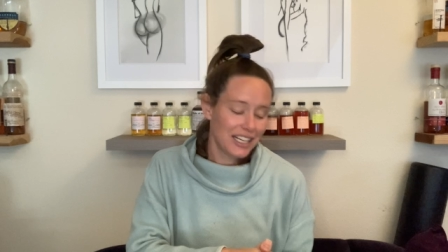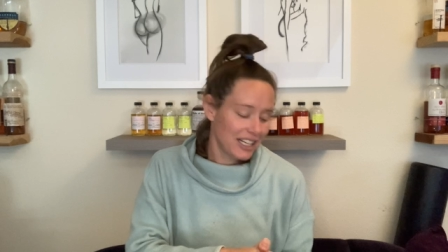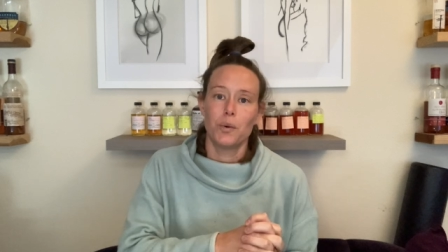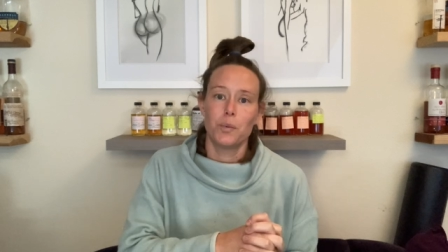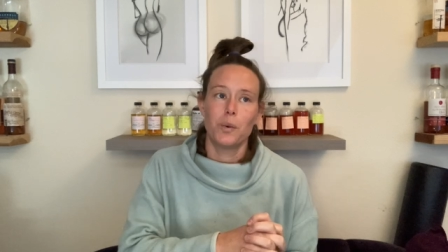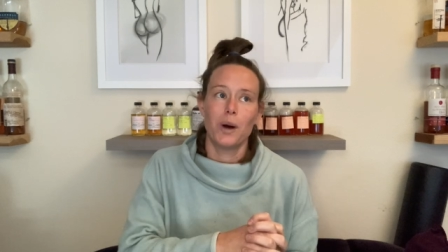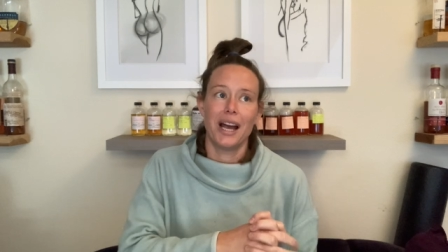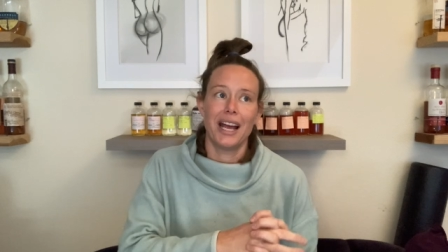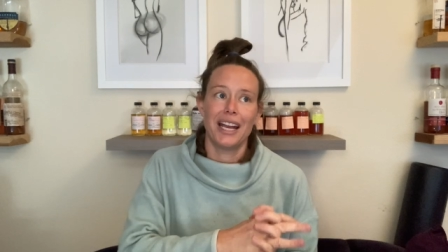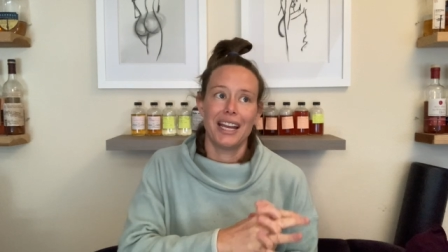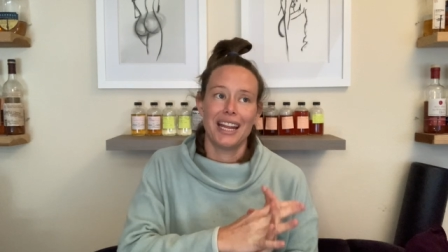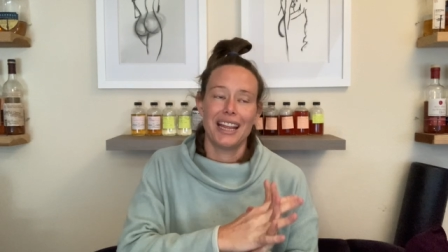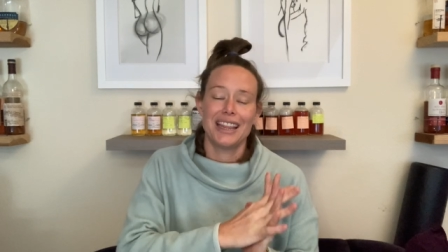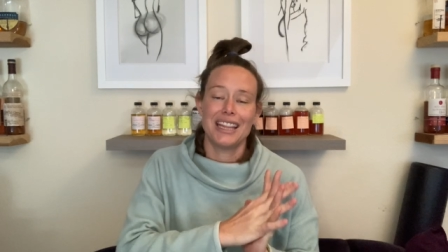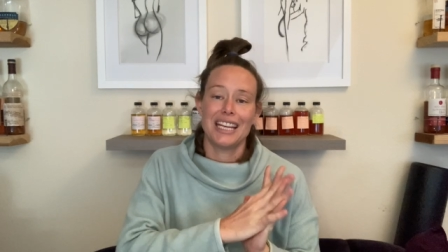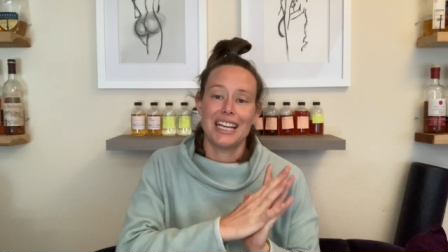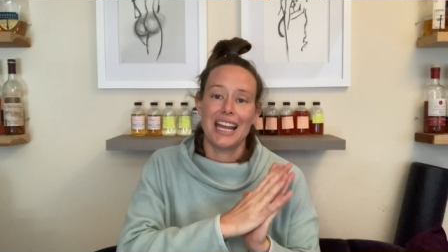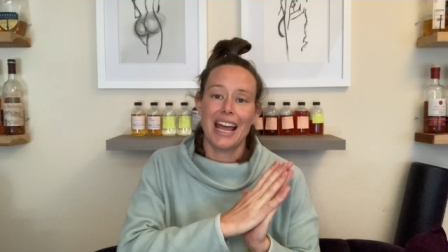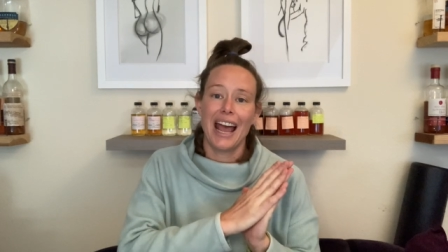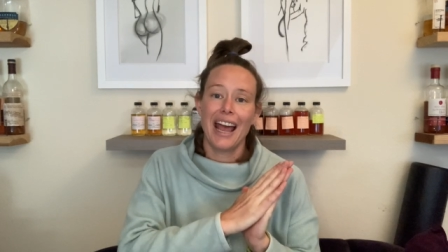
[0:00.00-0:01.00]
when
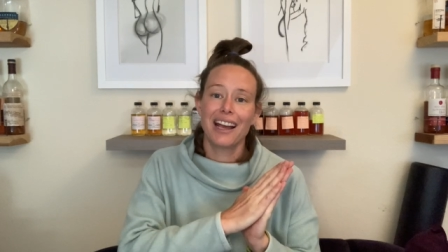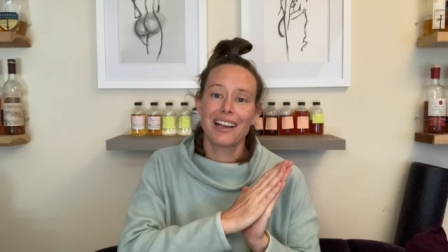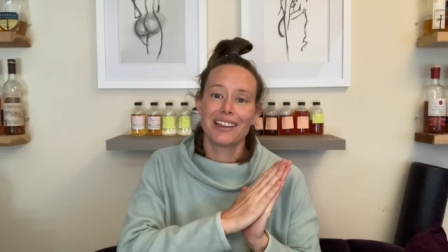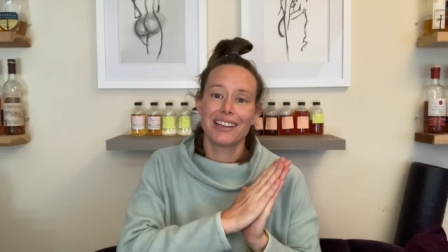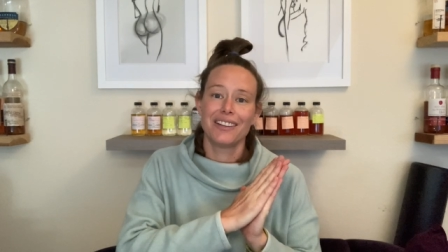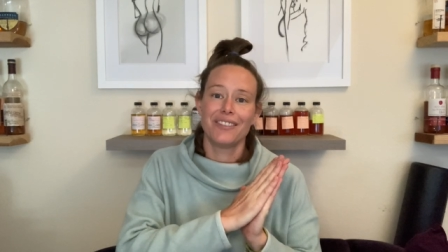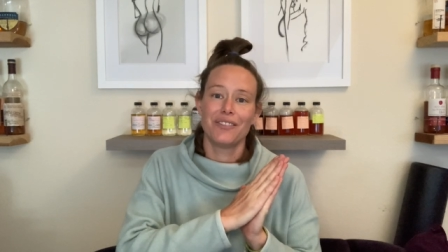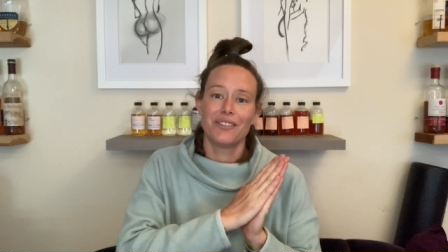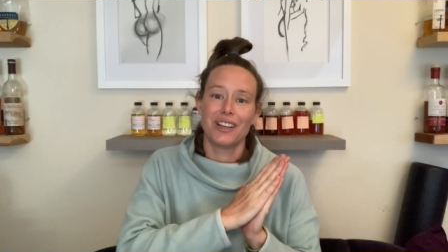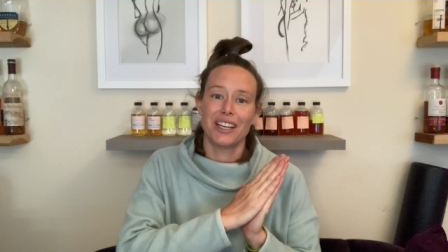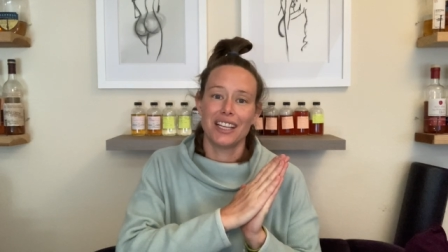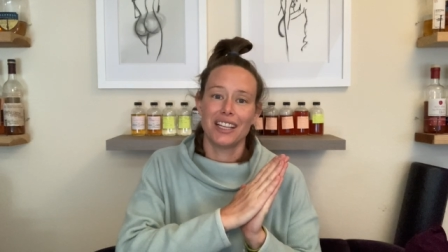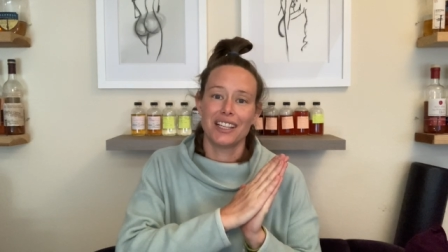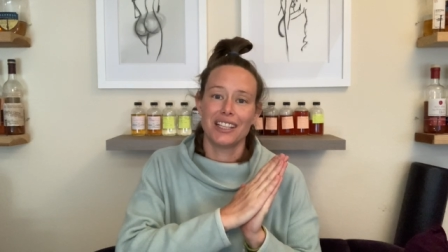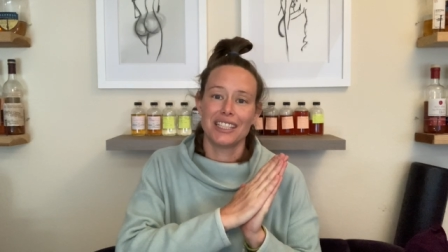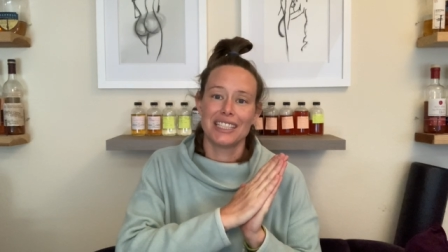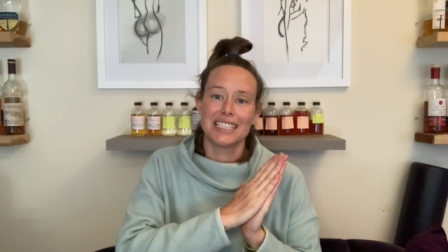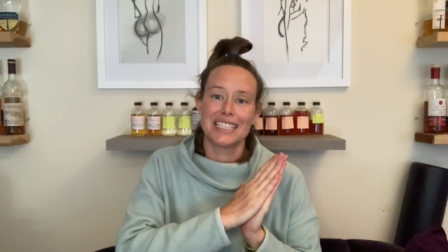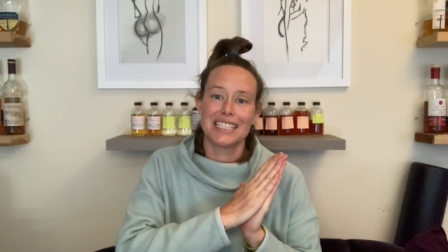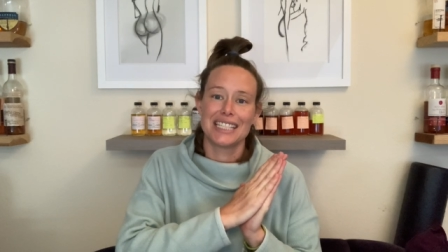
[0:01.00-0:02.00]
the
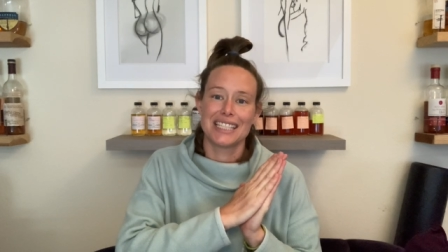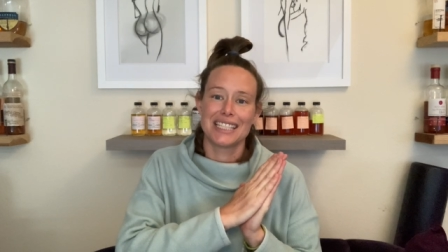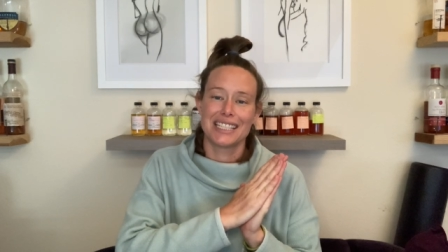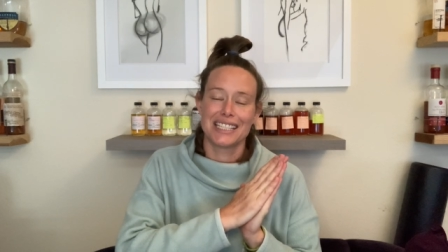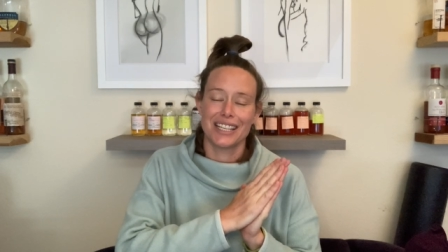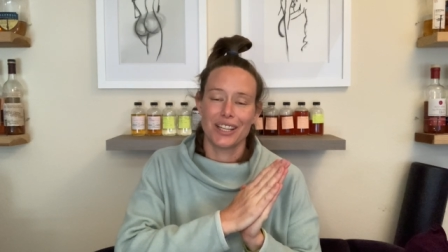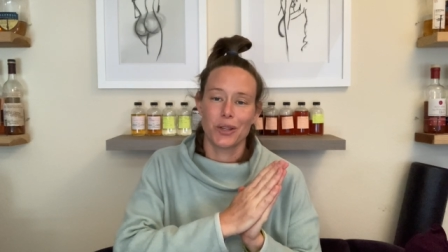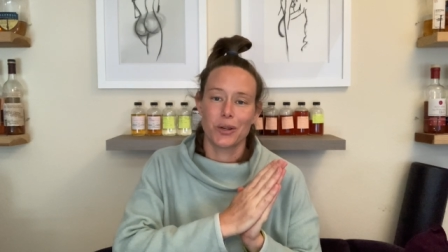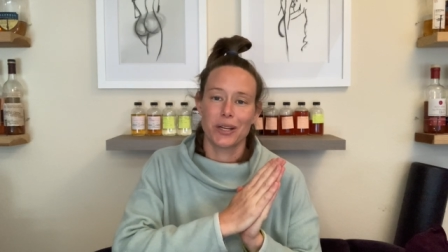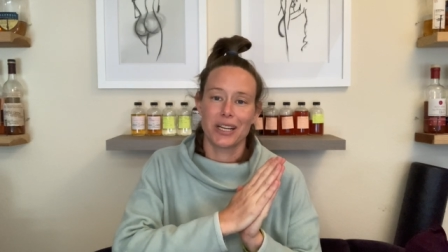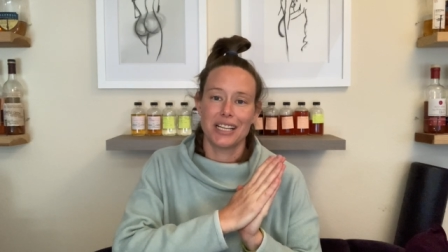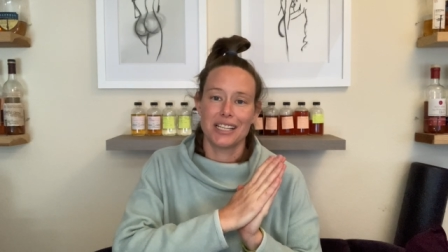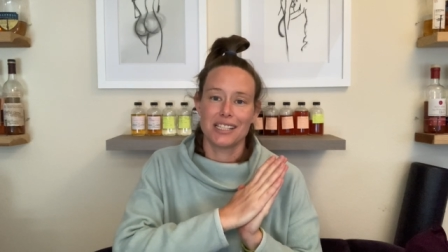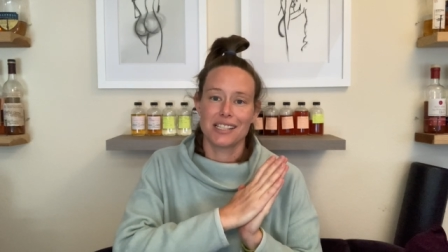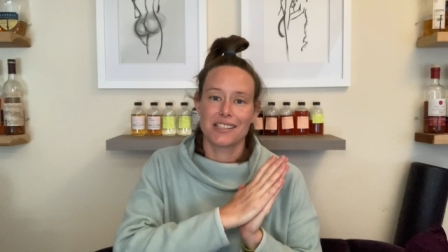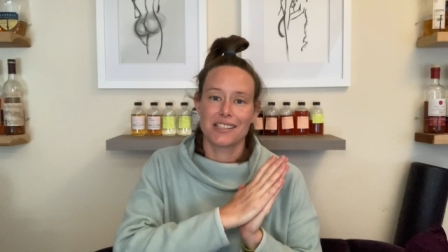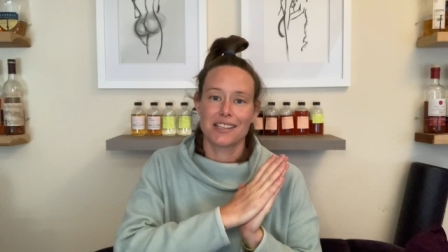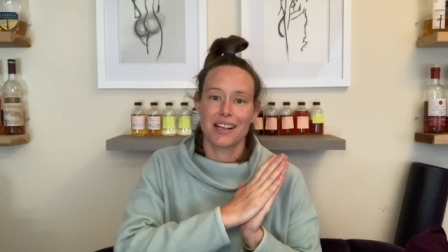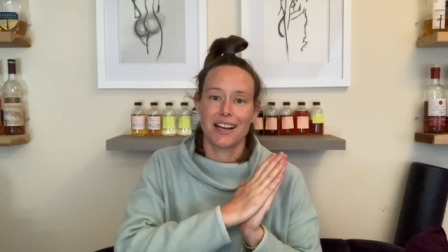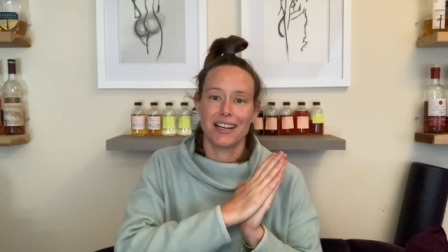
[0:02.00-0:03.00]
Echlinville Distillery
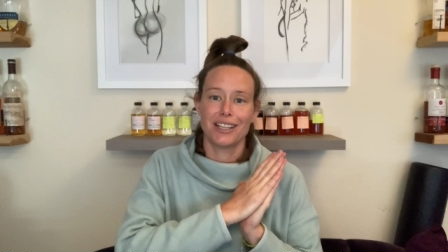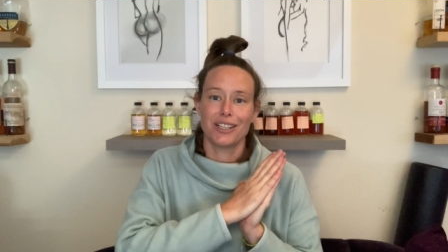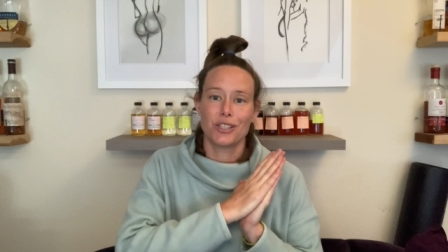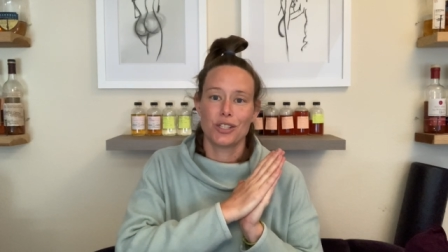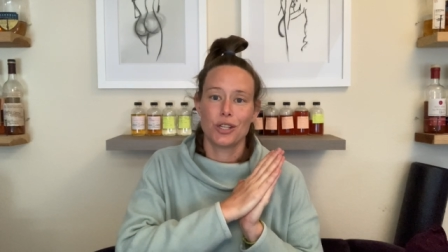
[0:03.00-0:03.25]
decided